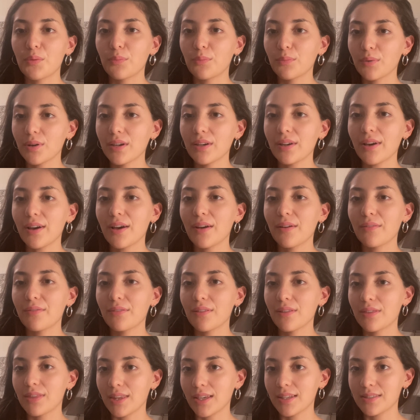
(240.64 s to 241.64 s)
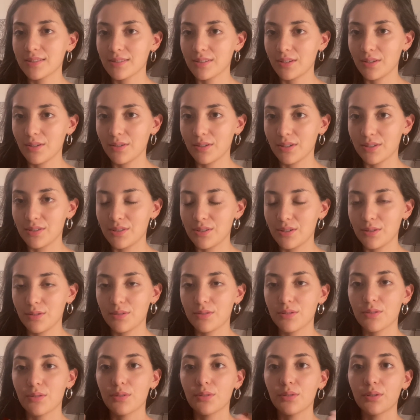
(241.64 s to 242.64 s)
One of the things that you can
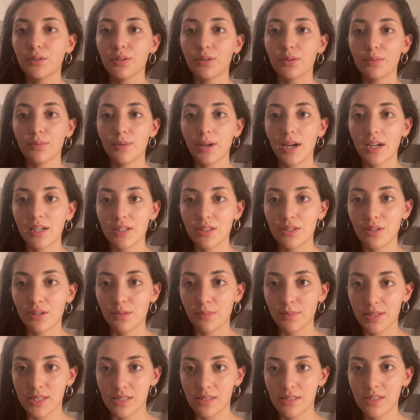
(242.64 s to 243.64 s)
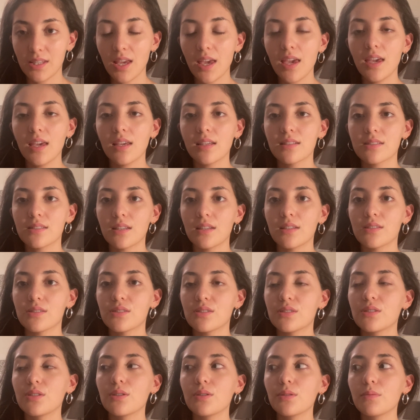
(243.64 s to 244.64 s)
do to correct your mistakes
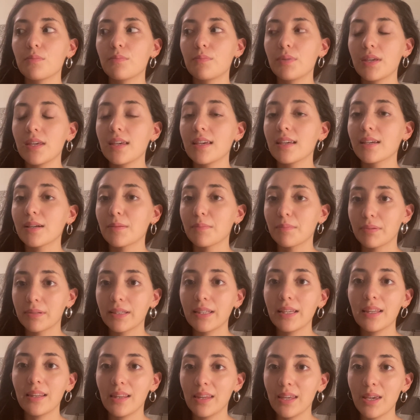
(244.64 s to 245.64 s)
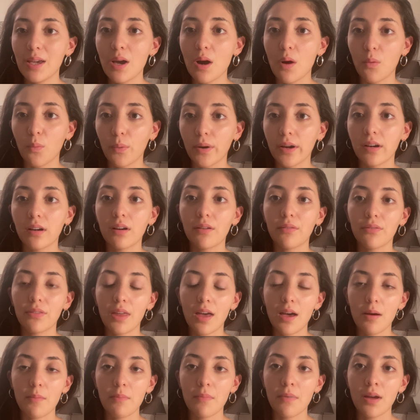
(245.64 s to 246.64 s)
is to be completely aware of
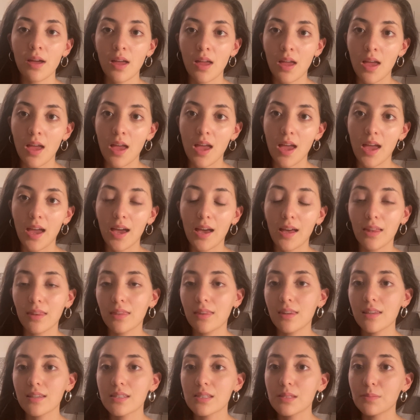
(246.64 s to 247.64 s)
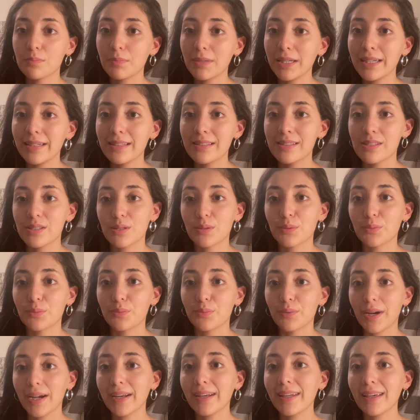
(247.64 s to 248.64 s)
them. And this means
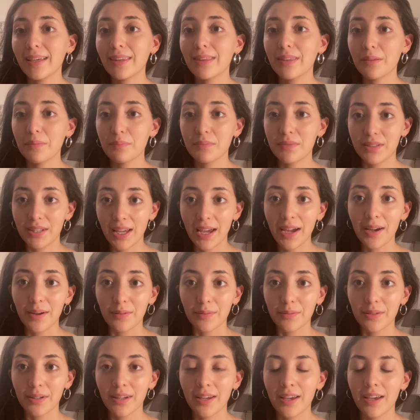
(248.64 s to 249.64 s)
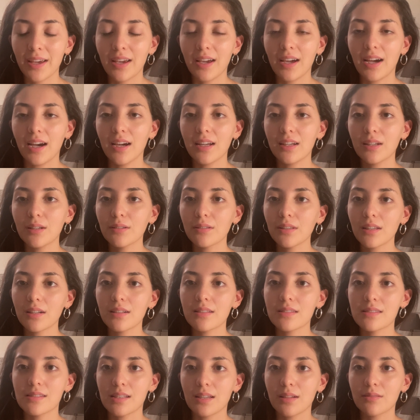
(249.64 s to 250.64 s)
writing them down. I know that
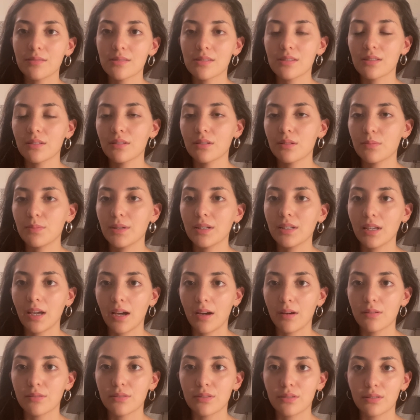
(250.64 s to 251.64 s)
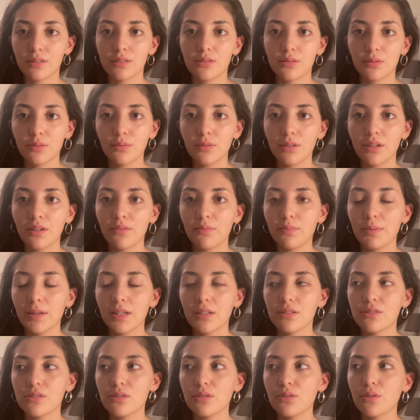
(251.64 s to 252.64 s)
it sounds a little bit counterintuitive
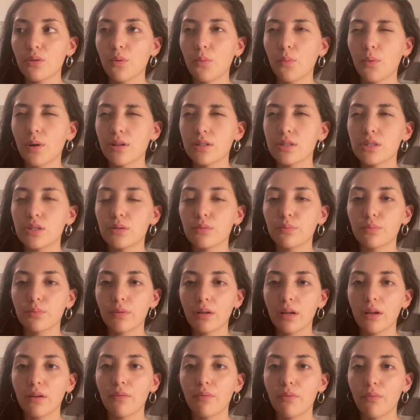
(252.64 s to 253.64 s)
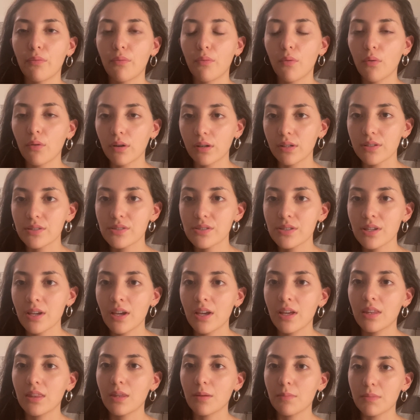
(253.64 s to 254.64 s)
because you don't want to reinforce
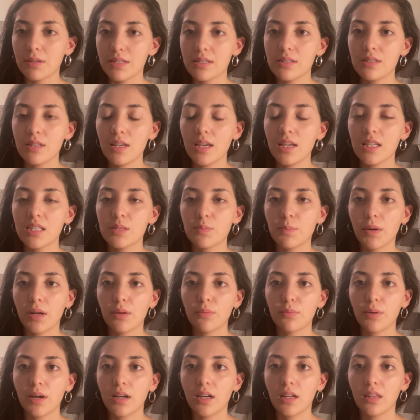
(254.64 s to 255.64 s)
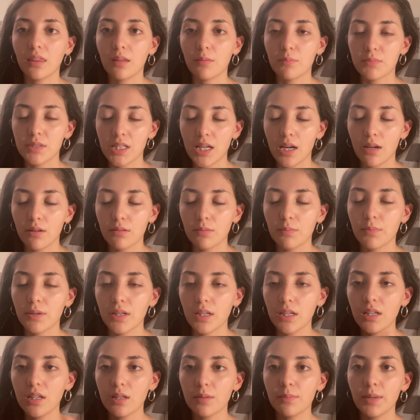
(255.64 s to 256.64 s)
the mistakes by writing them down,
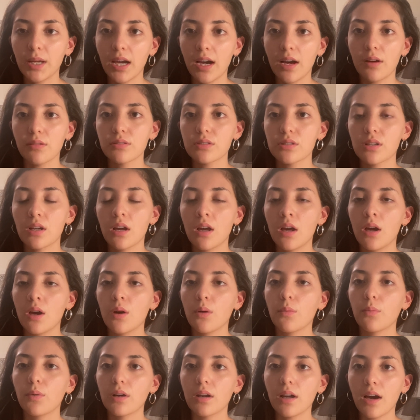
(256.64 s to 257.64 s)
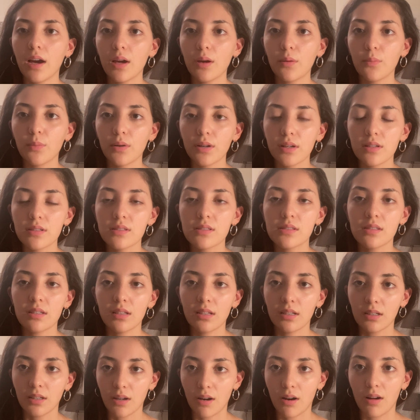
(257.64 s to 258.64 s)
but hear me out. When I was
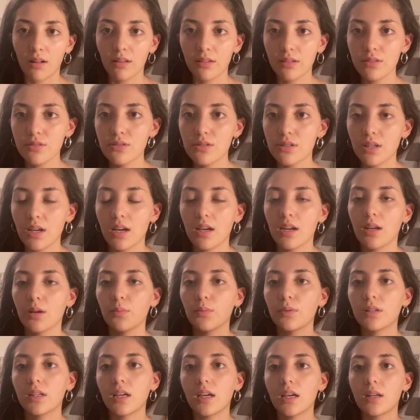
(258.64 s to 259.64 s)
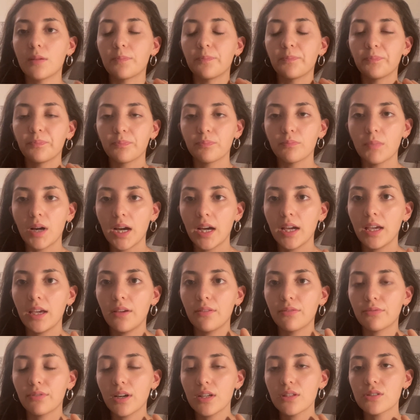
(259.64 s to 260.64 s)
in college and I would get
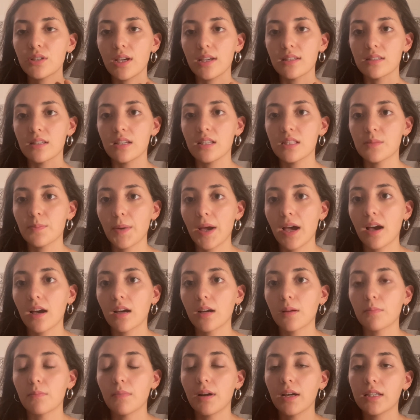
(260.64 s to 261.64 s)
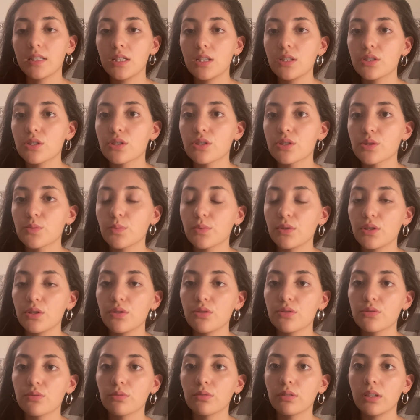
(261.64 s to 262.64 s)
my French essays back, my teachers would
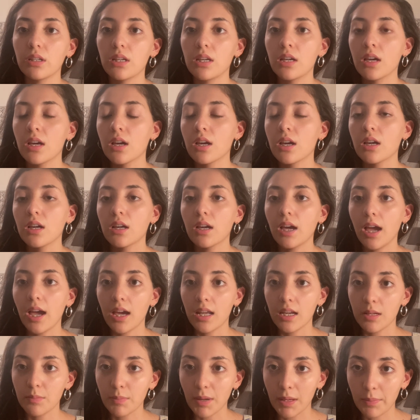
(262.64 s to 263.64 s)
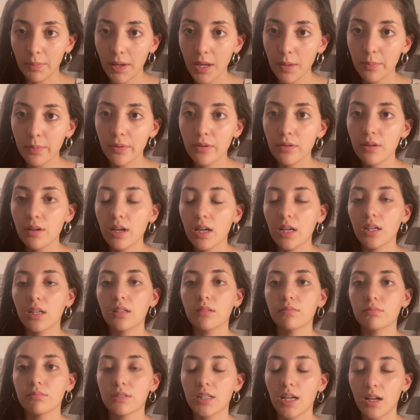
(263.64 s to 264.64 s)
usually edit my paper and
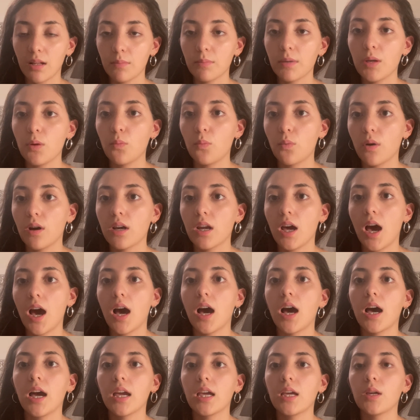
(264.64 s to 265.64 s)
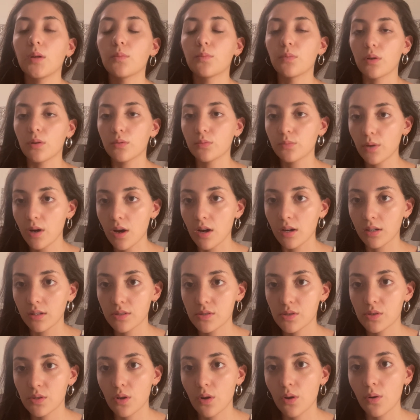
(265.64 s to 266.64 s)
tell me what I wrote wrong.
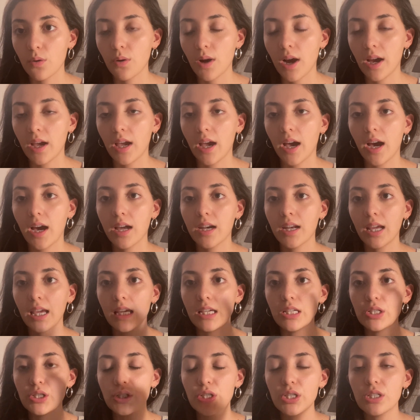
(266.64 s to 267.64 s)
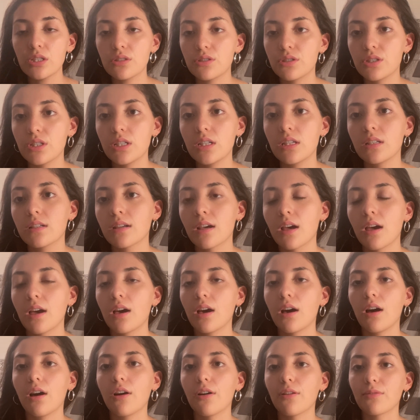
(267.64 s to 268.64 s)
So I had a cheat sheet
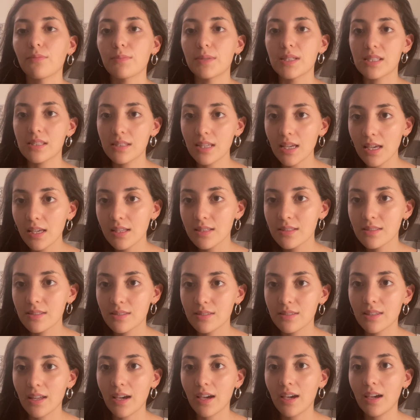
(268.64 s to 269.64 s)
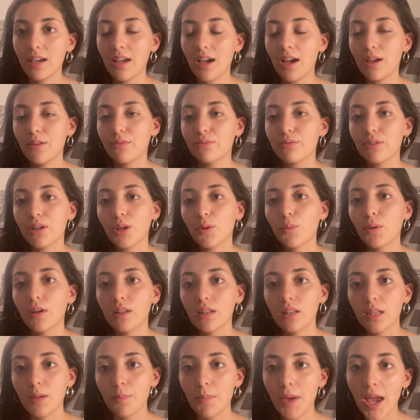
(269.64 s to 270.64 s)
of mistakes that I
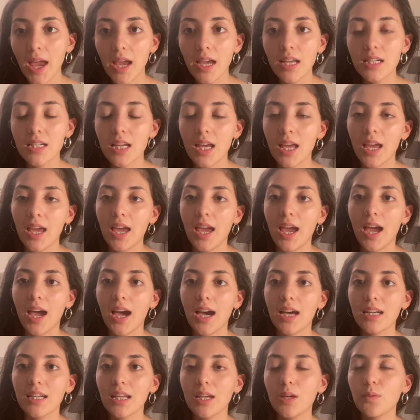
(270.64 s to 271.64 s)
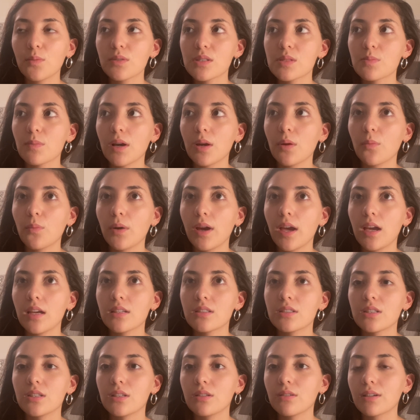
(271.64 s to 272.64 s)
frequently made, and it was my way
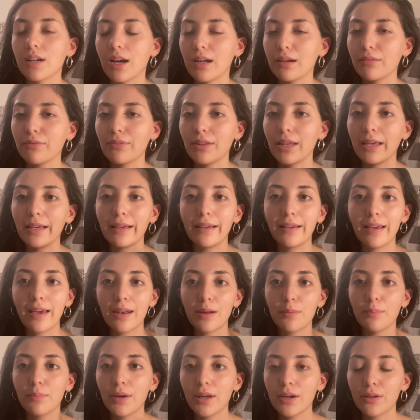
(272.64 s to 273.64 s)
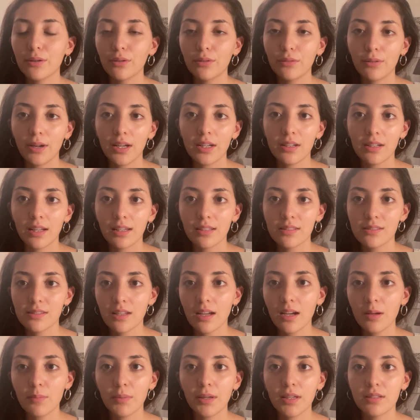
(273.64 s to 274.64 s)
to kind of like get a better grade next
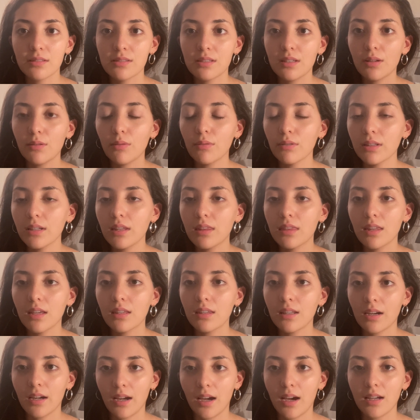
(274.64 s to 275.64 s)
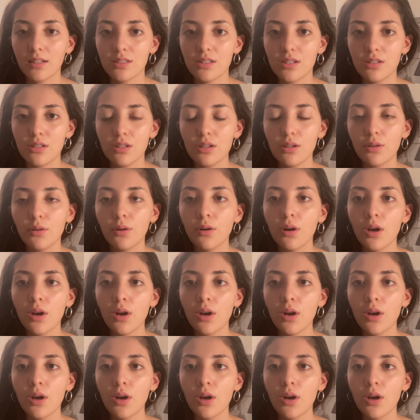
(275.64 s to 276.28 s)
time, because the only thing that I had to do